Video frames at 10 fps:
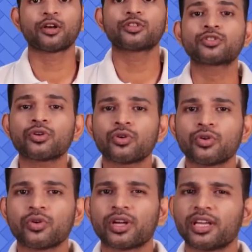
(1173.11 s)

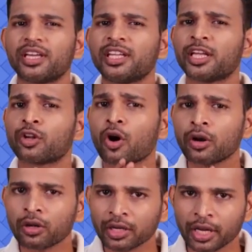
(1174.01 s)
So in an
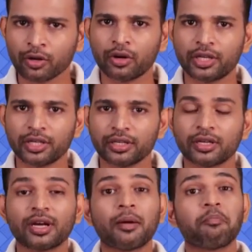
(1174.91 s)
all or none order,
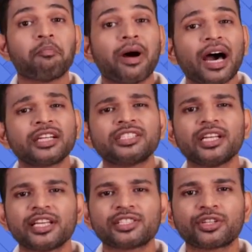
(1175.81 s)

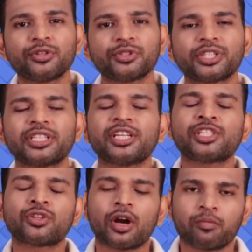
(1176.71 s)
partial execution
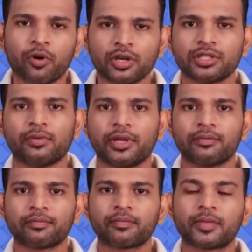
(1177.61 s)
is not possible.
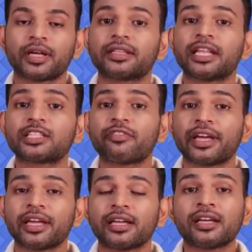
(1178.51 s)
That's
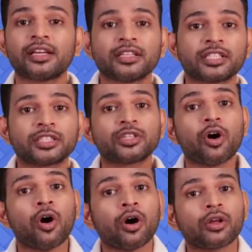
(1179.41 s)
why such
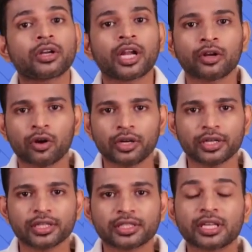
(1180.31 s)
all or none
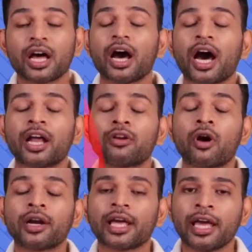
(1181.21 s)
orders are
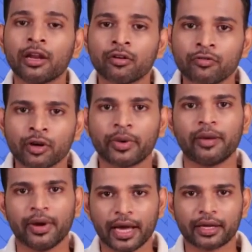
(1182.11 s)
not allowed for
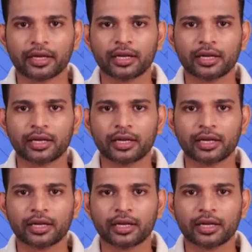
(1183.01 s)
buyback.